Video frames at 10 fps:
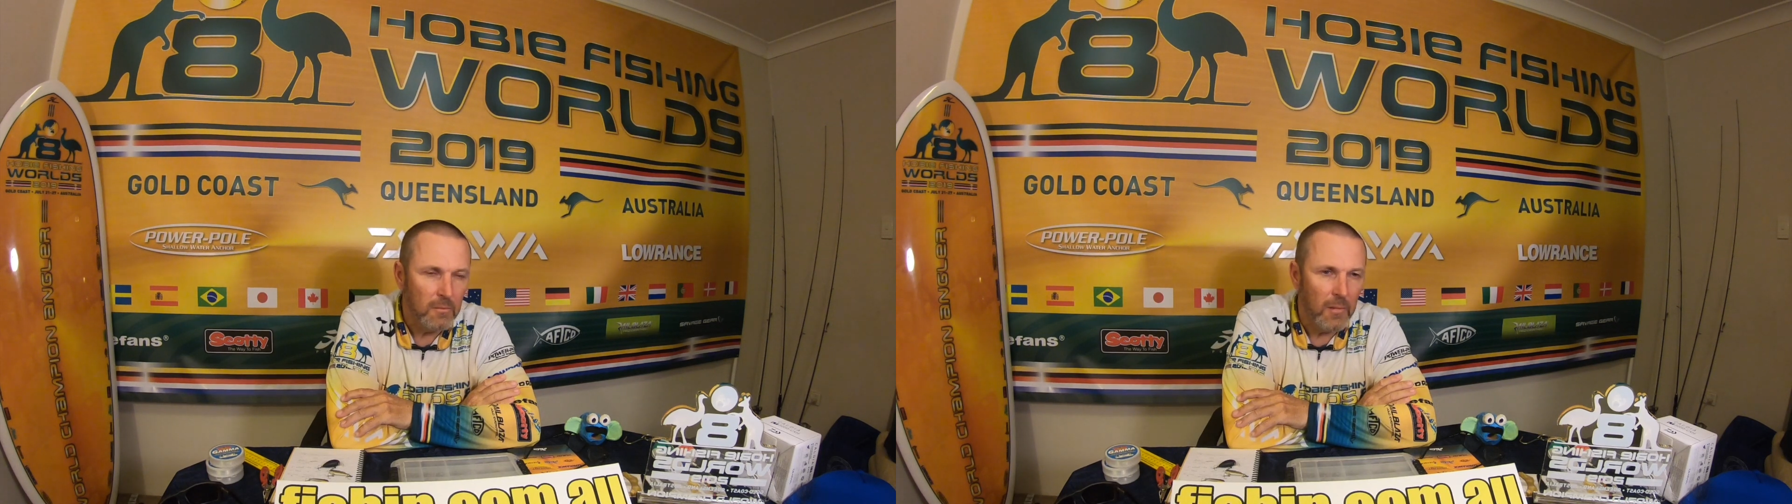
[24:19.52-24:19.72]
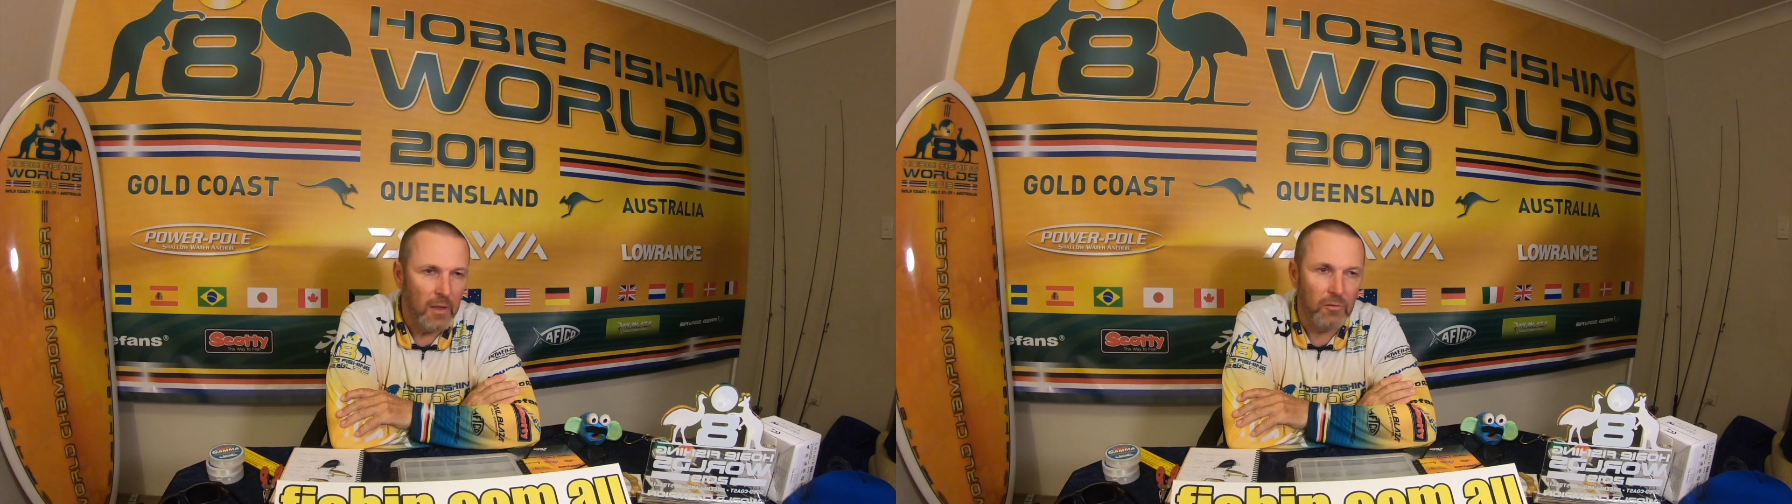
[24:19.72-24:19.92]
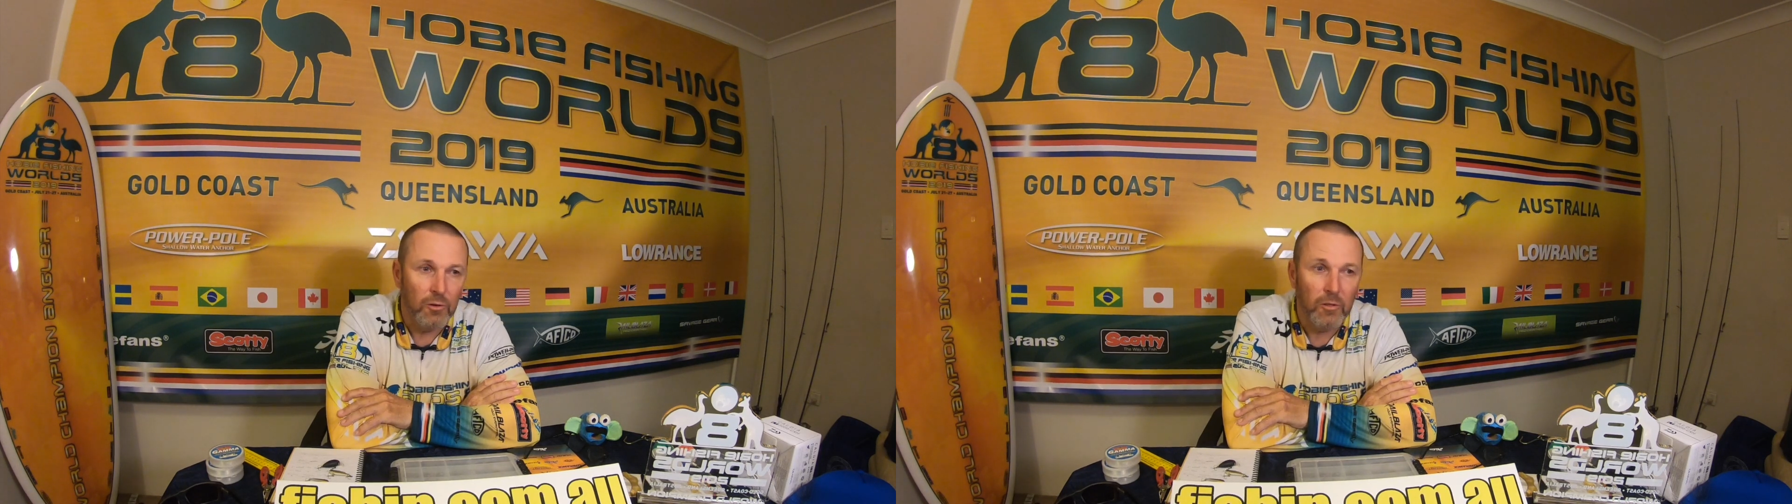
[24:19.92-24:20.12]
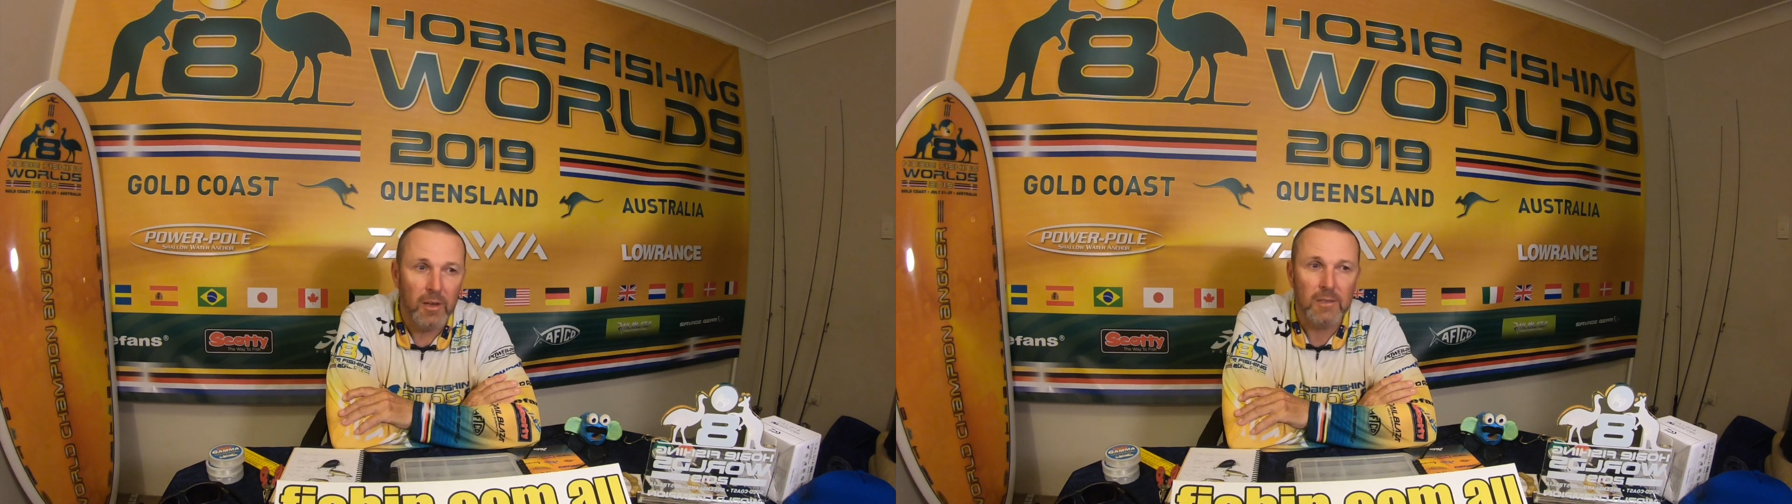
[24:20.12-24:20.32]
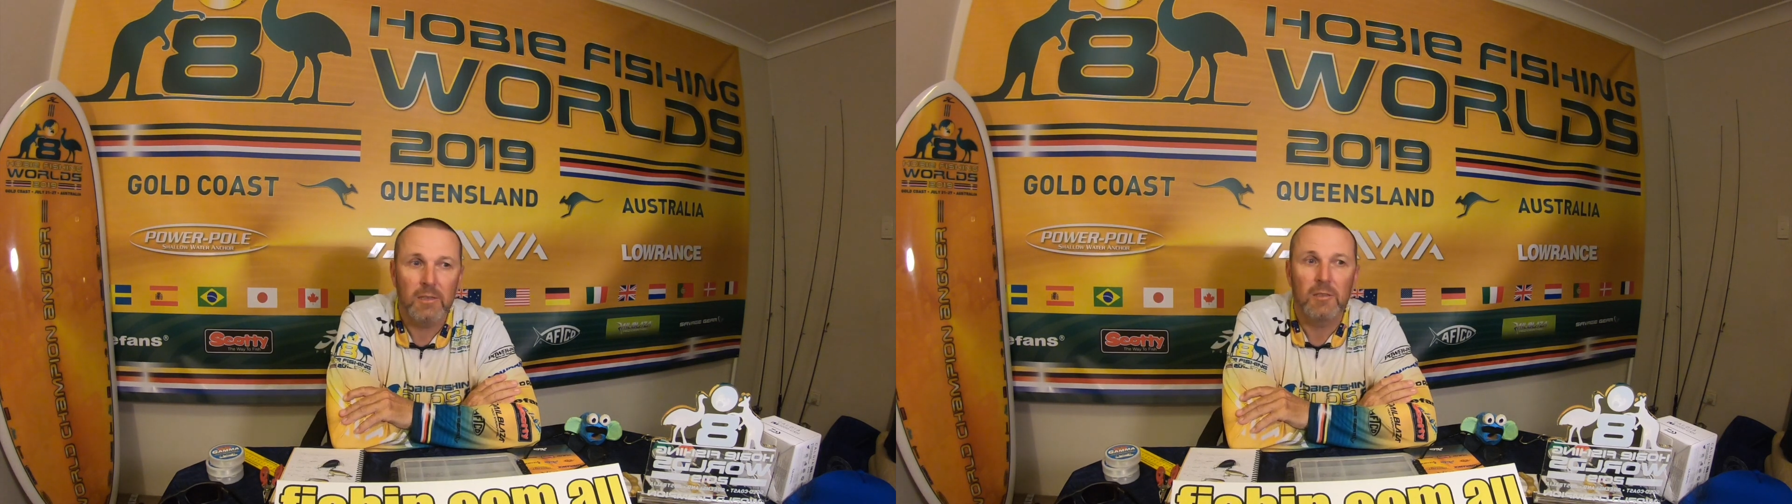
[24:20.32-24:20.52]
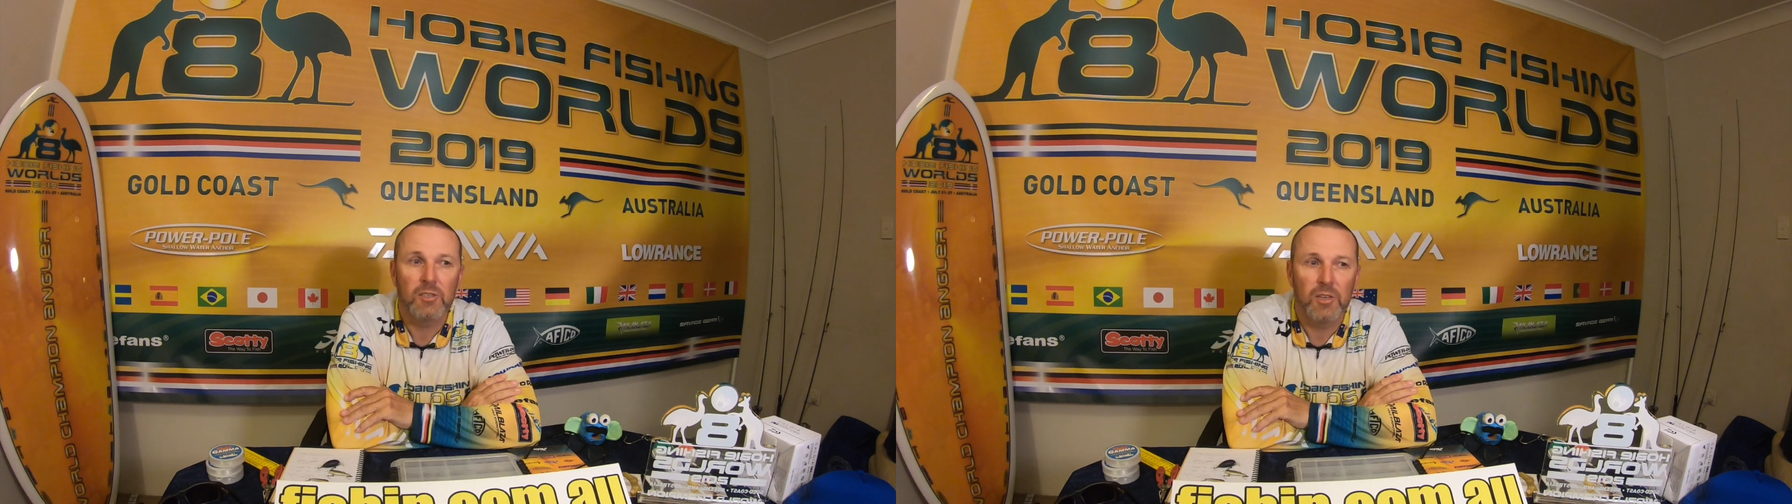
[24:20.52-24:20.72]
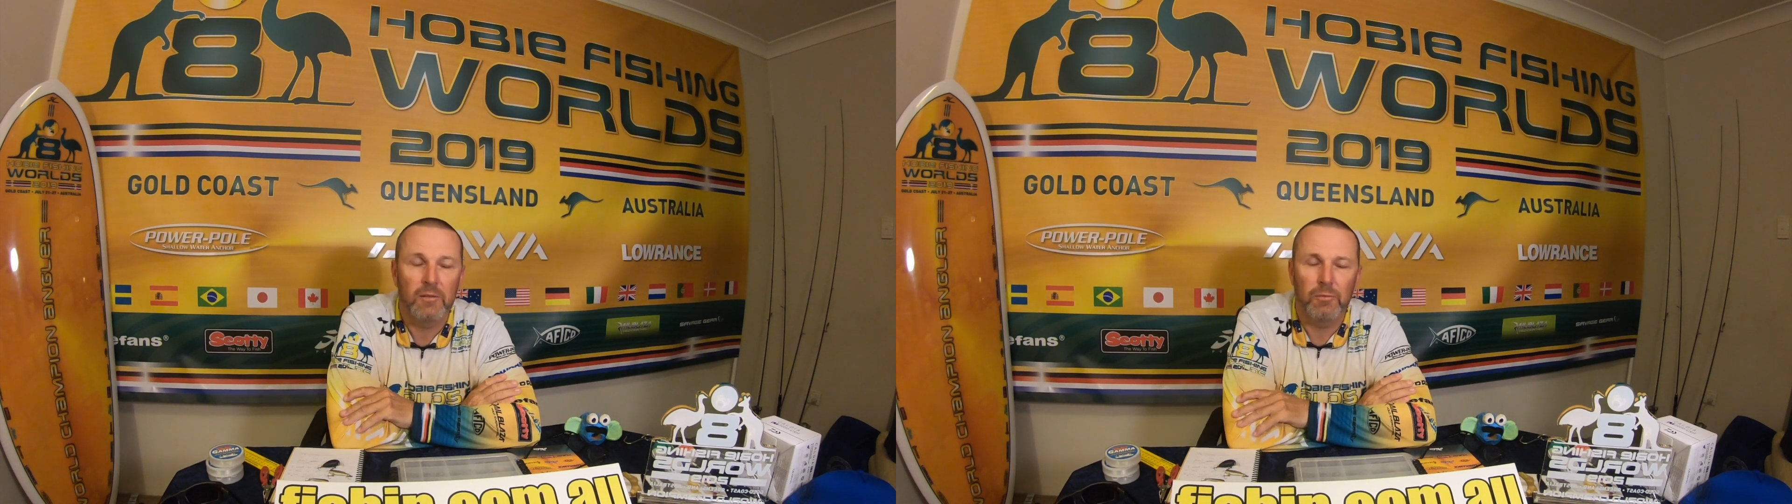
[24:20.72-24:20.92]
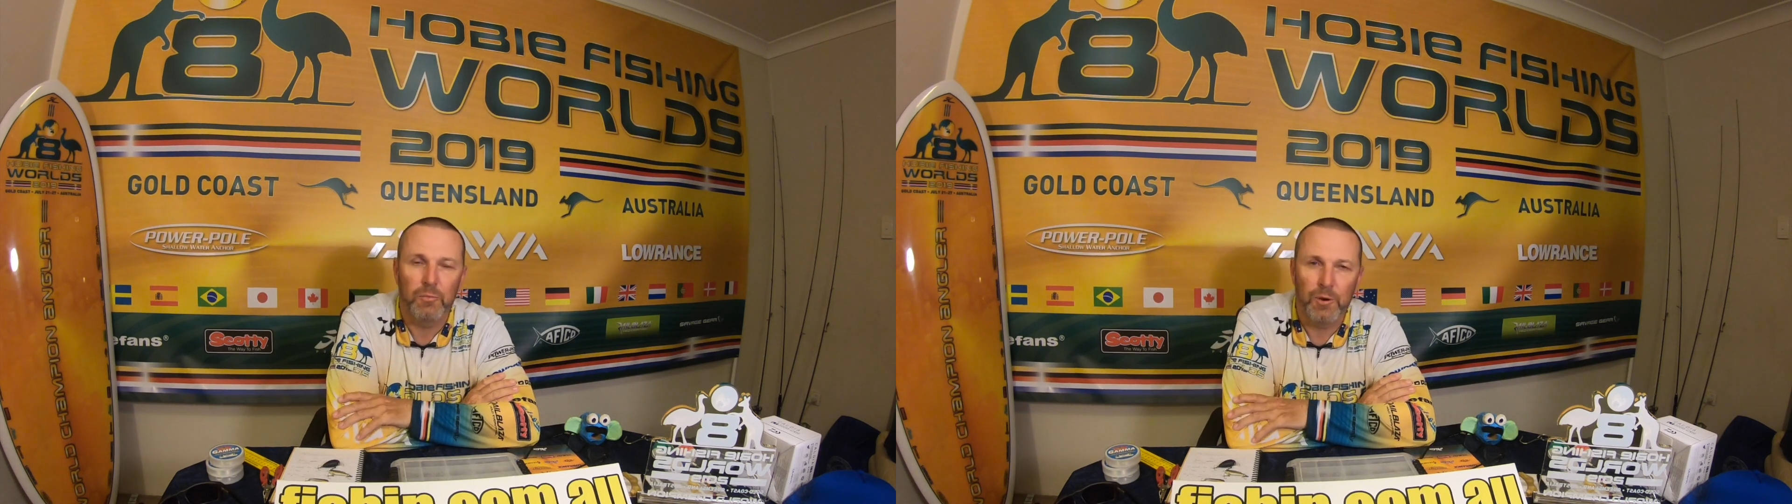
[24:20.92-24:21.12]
in 2007 when